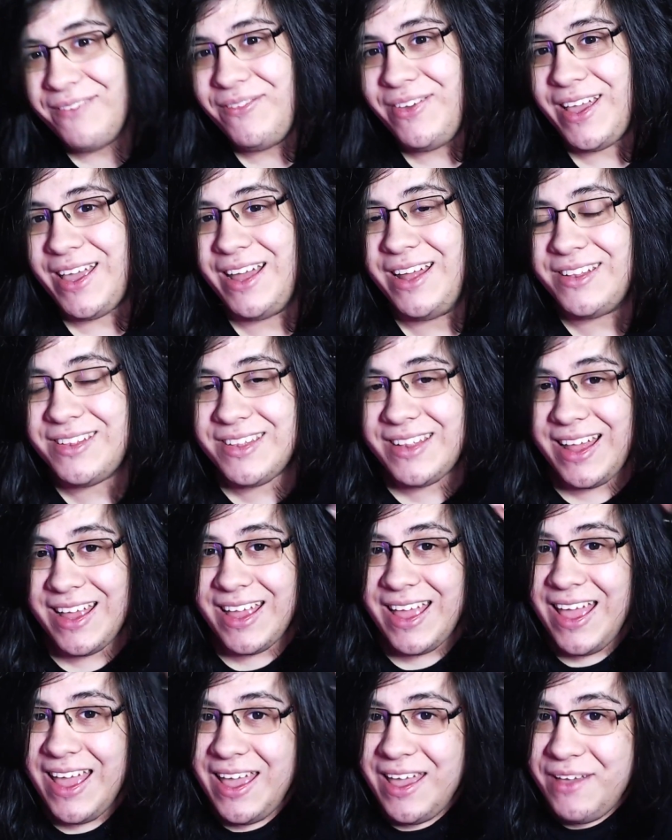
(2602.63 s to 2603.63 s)
because like
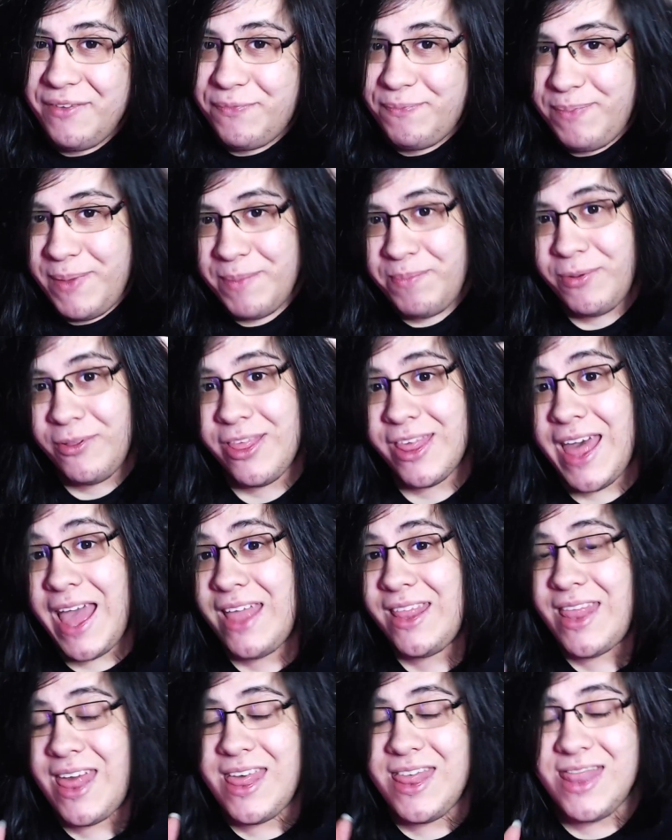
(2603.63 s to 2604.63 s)
if people
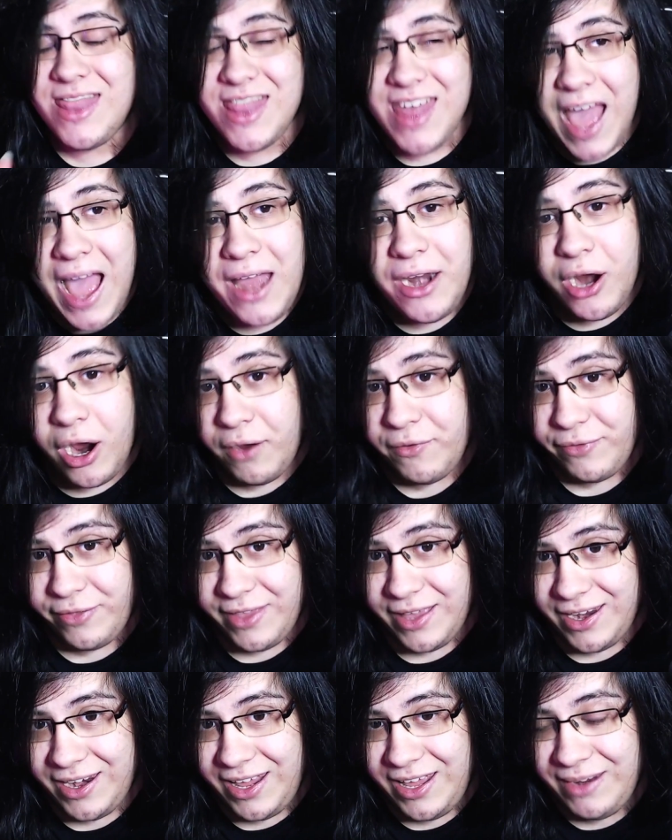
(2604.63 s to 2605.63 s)
die that
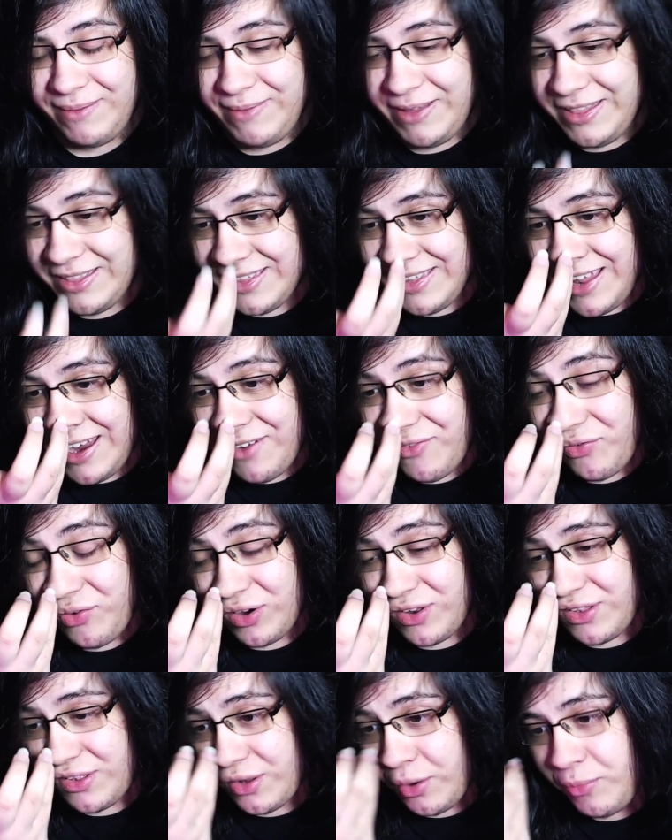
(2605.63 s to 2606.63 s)
often, it means that for
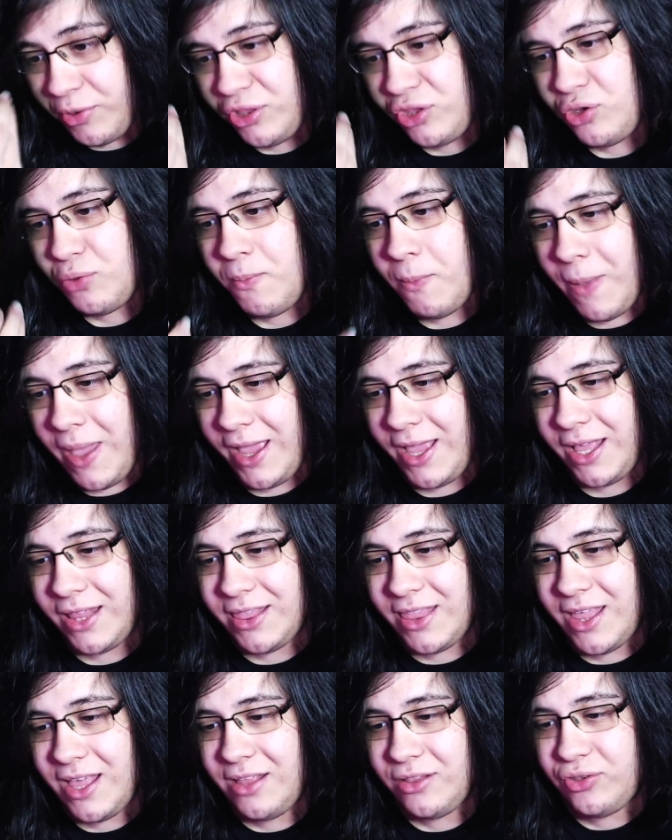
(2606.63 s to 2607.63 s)
someone to make
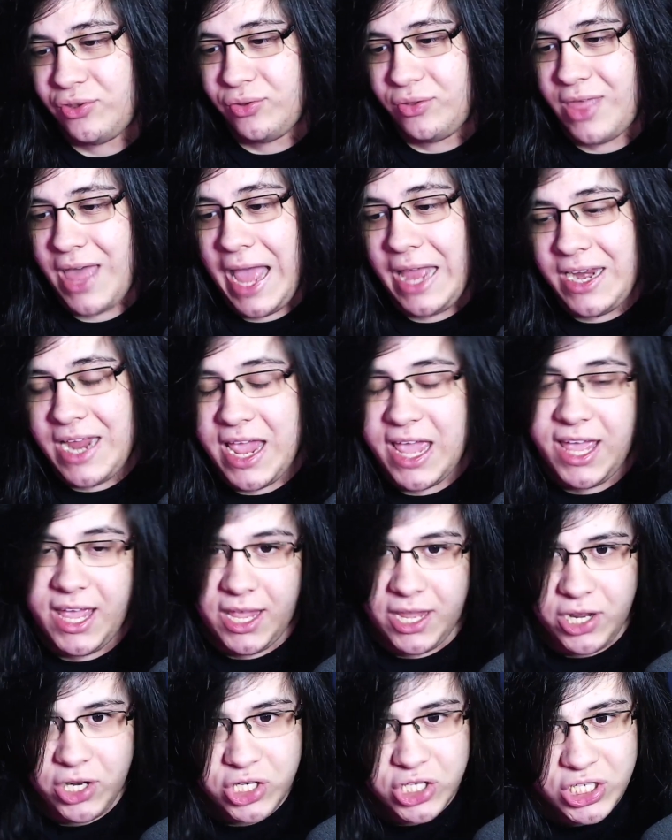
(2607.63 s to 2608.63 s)
it to that
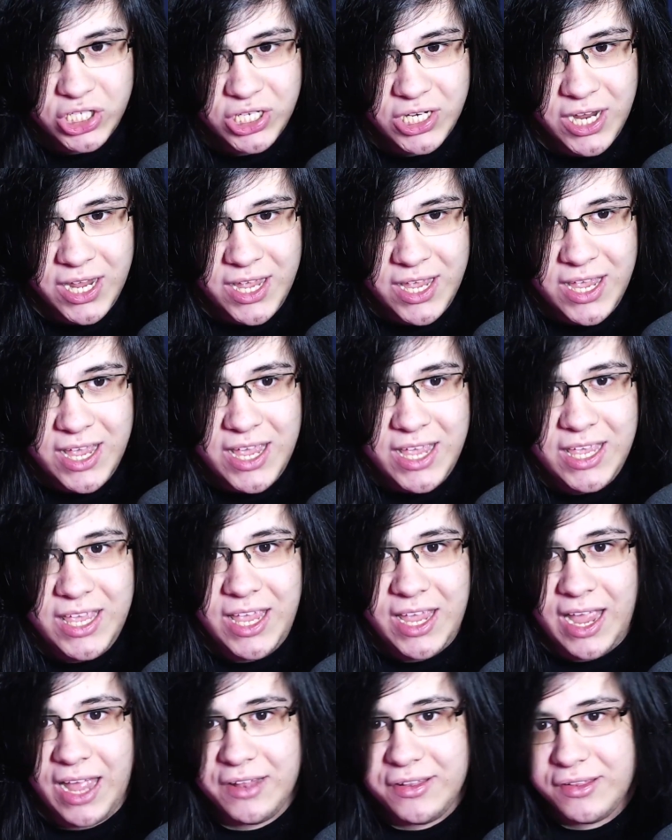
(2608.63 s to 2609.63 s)
age, he
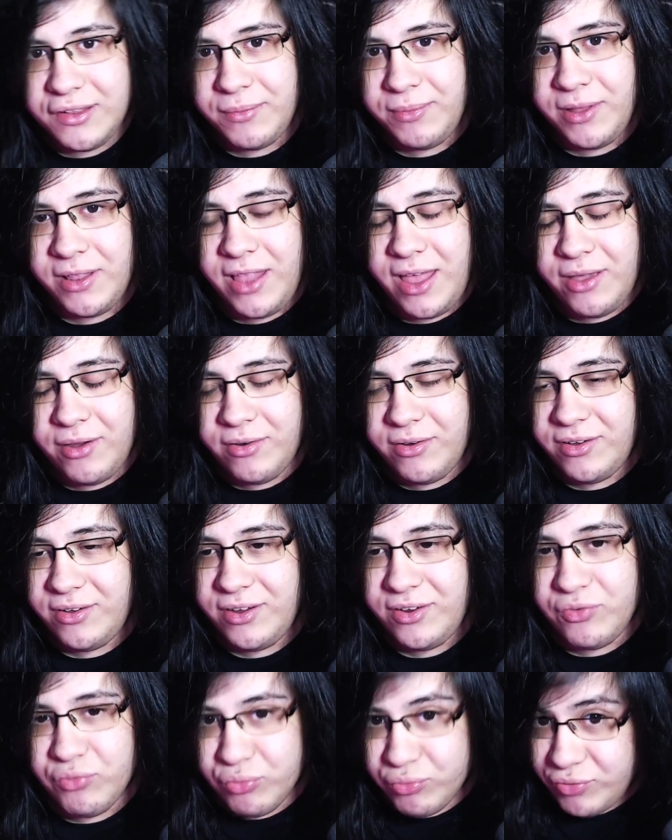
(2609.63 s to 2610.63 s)
has to be like
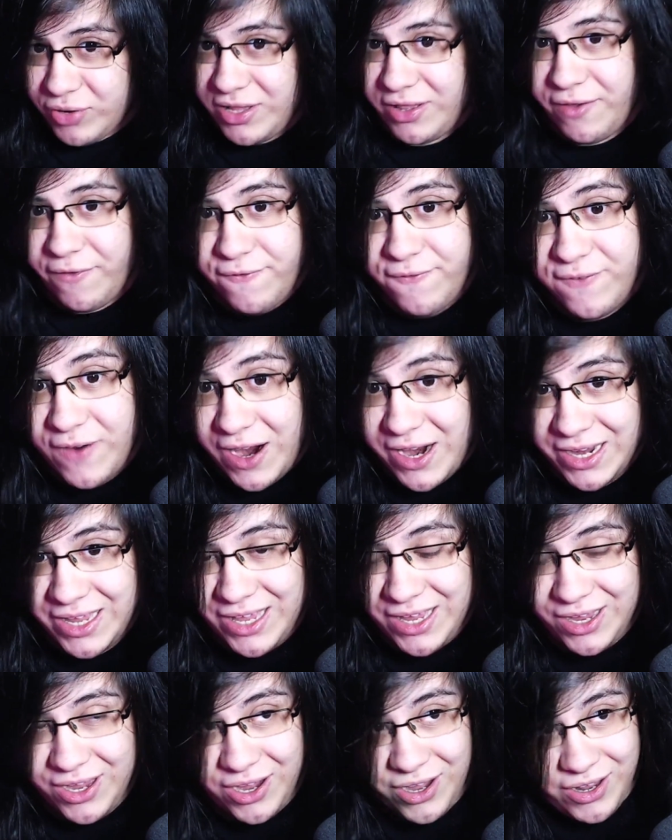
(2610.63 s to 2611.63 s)
really
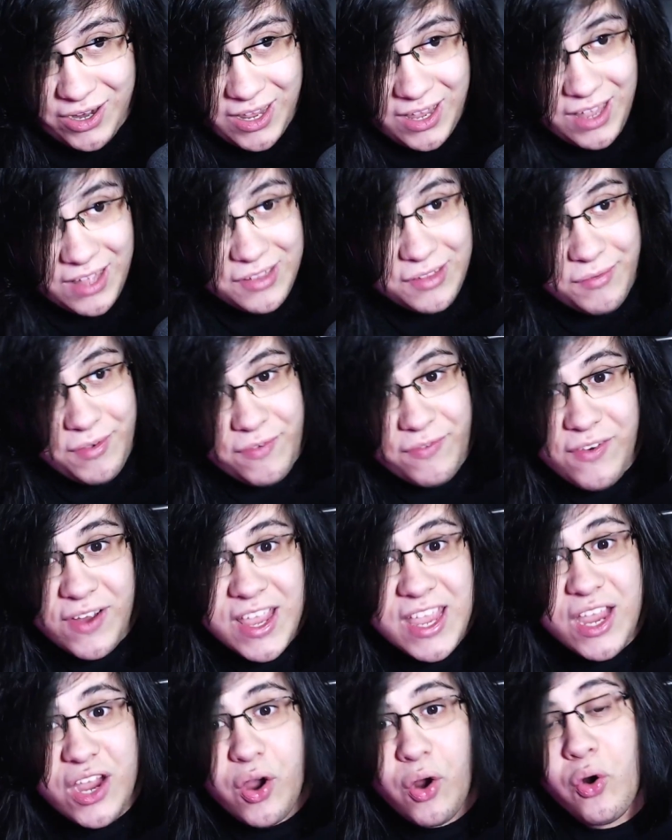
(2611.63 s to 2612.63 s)
fucking good. He has to be
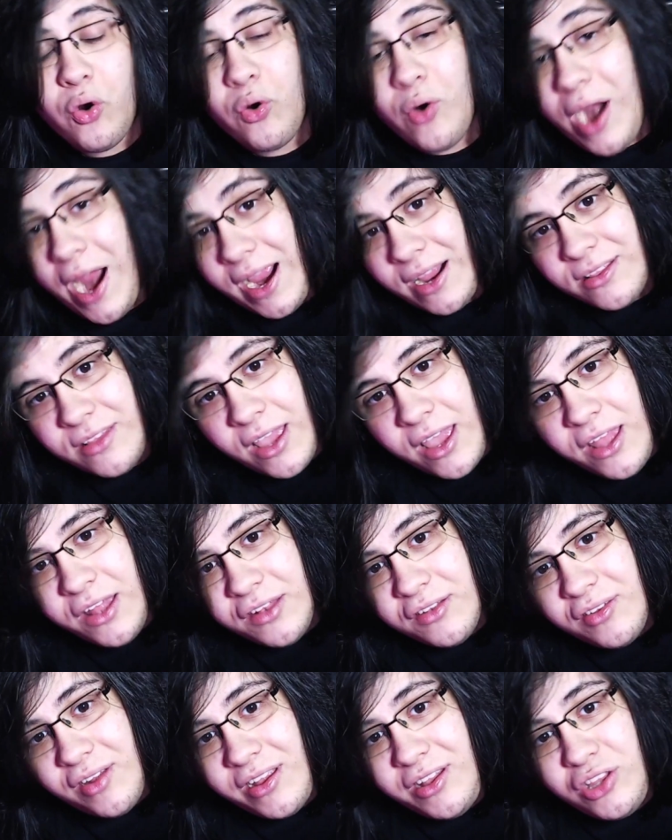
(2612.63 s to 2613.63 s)
fucking cracked.
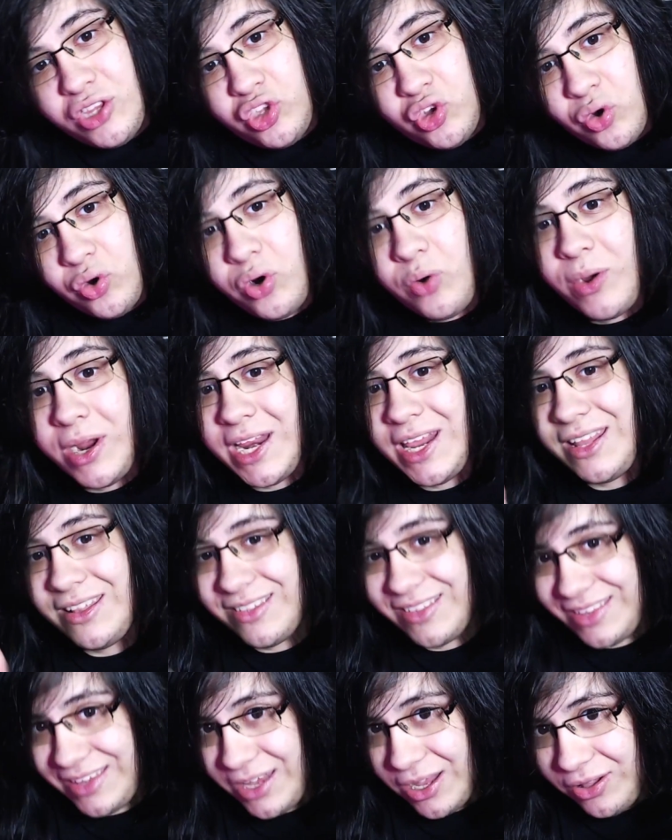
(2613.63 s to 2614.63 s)
So I don't know what his
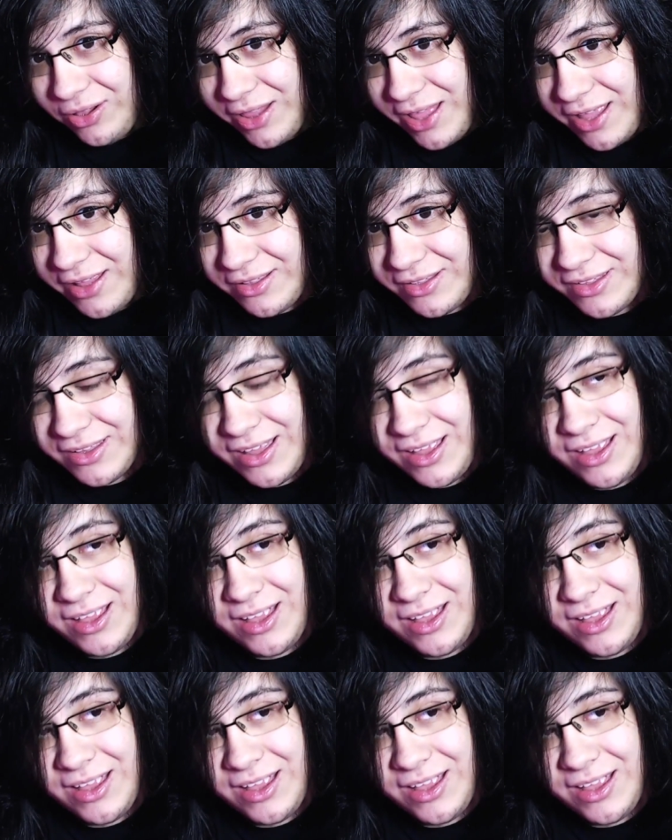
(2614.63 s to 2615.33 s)
deal is